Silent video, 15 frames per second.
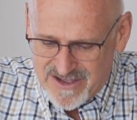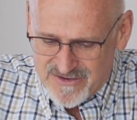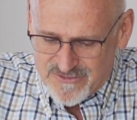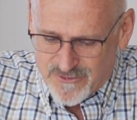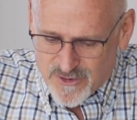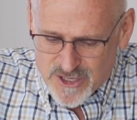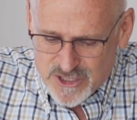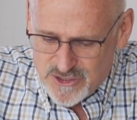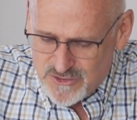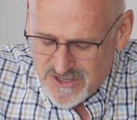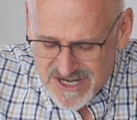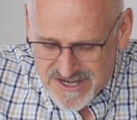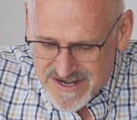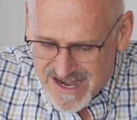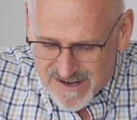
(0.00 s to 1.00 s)
For you
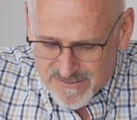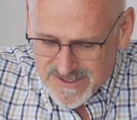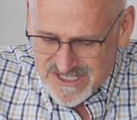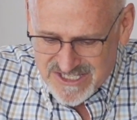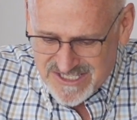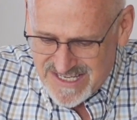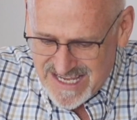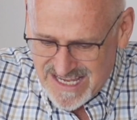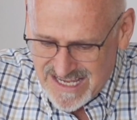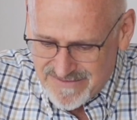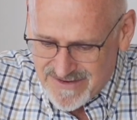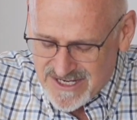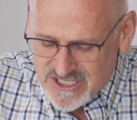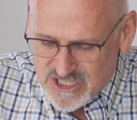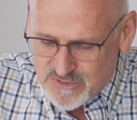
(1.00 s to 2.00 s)
did not
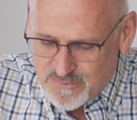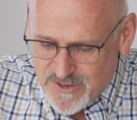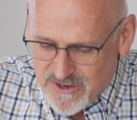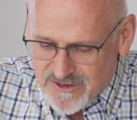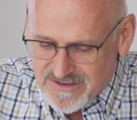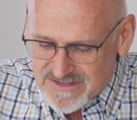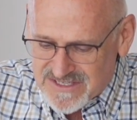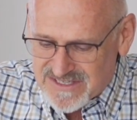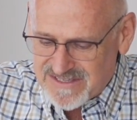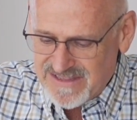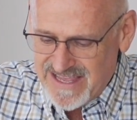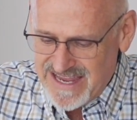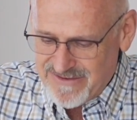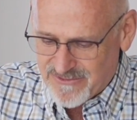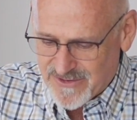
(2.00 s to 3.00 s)
receive a spirit of
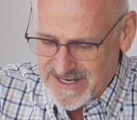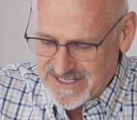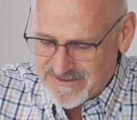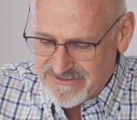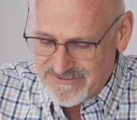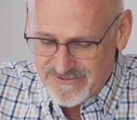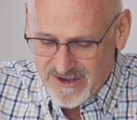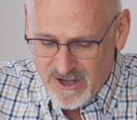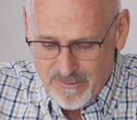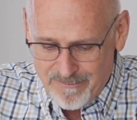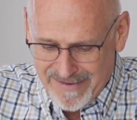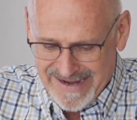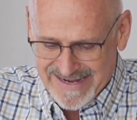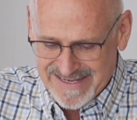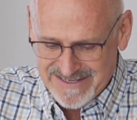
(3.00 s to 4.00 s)
slavery to fall
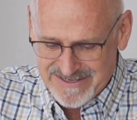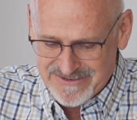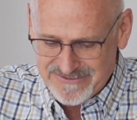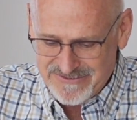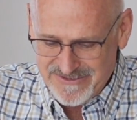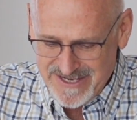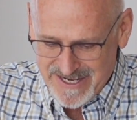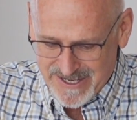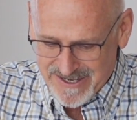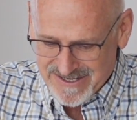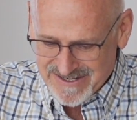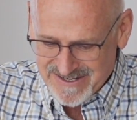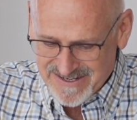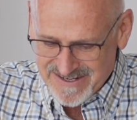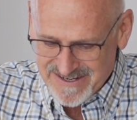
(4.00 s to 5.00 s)
back into fear,
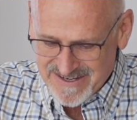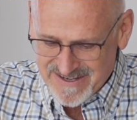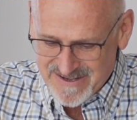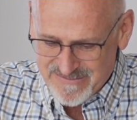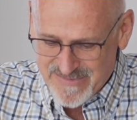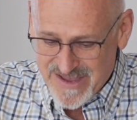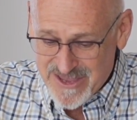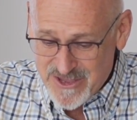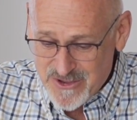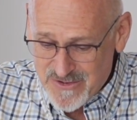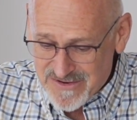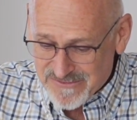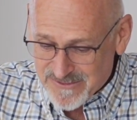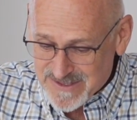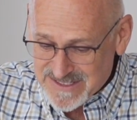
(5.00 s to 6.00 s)
but
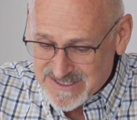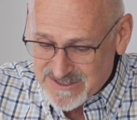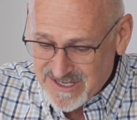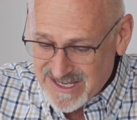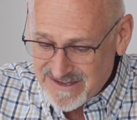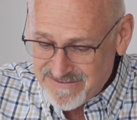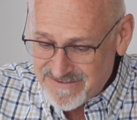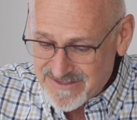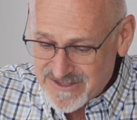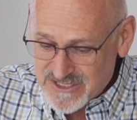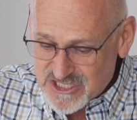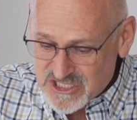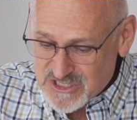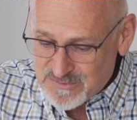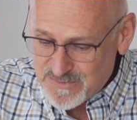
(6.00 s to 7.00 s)
you have received
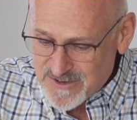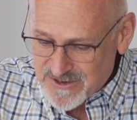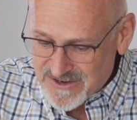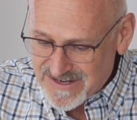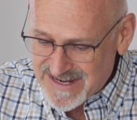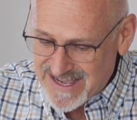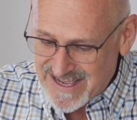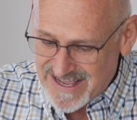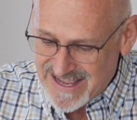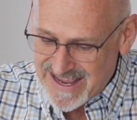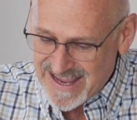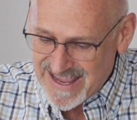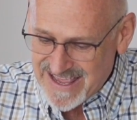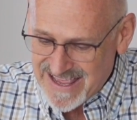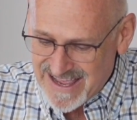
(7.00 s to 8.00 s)
the spirit
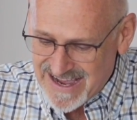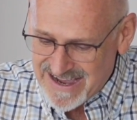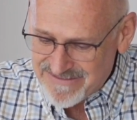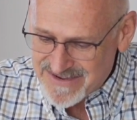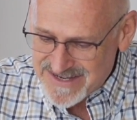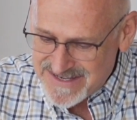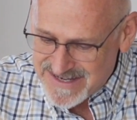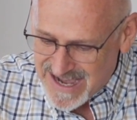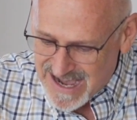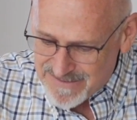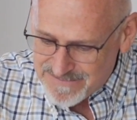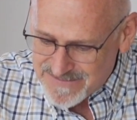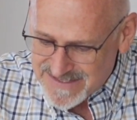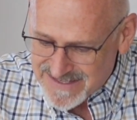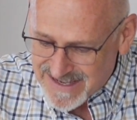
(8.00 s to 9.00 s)
of
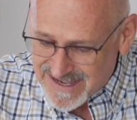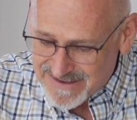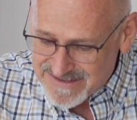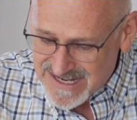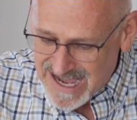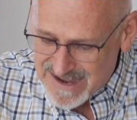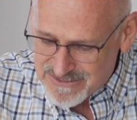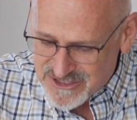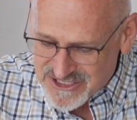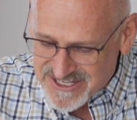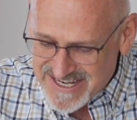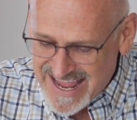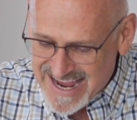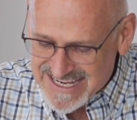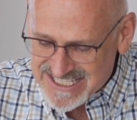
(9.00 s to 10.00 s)

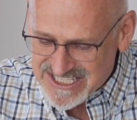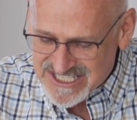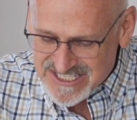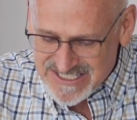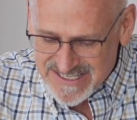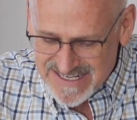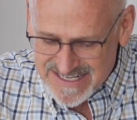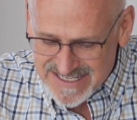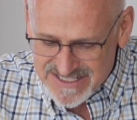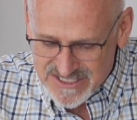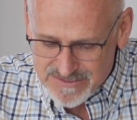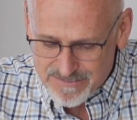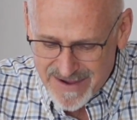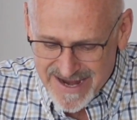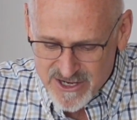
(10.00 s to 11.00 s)
adoption as
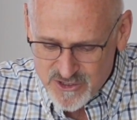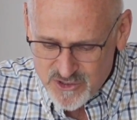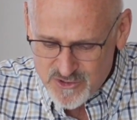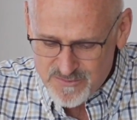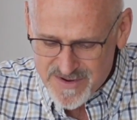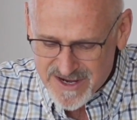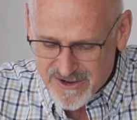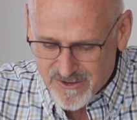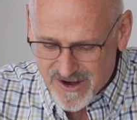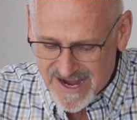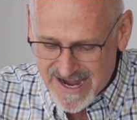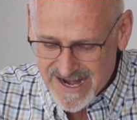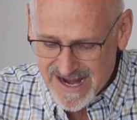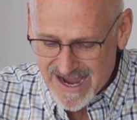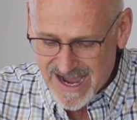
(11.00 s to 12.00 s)
sons by whom we
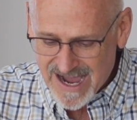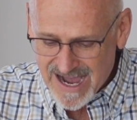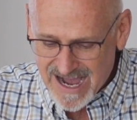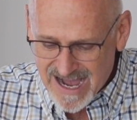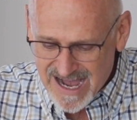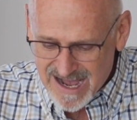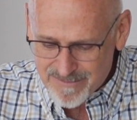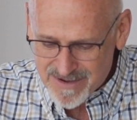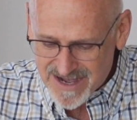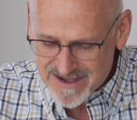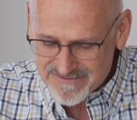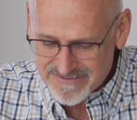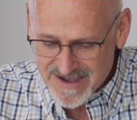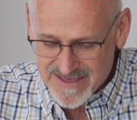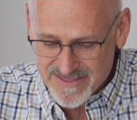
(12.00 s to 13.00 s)
cry,
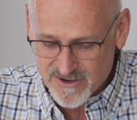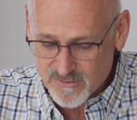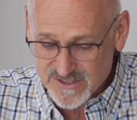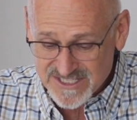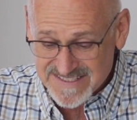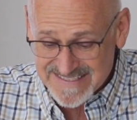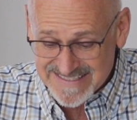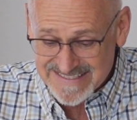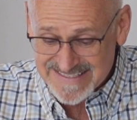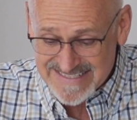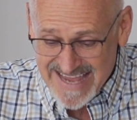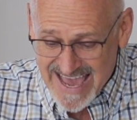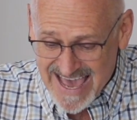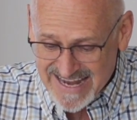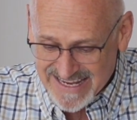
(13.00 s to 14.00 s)
Abba, Father, which is
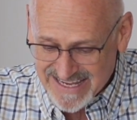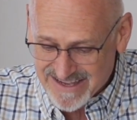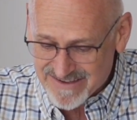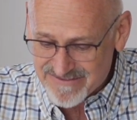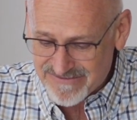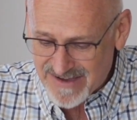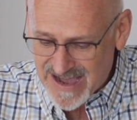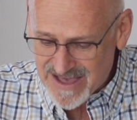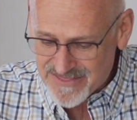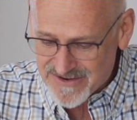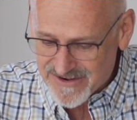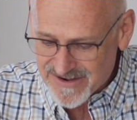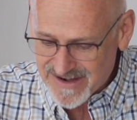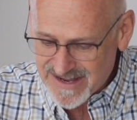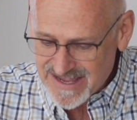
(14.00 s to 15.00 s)
Daddy,
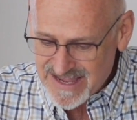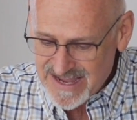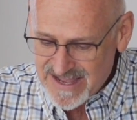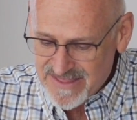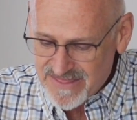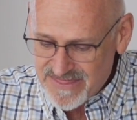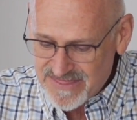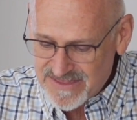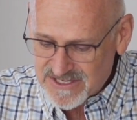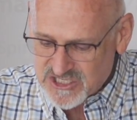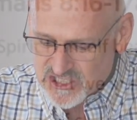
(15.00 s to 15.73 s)
Father. The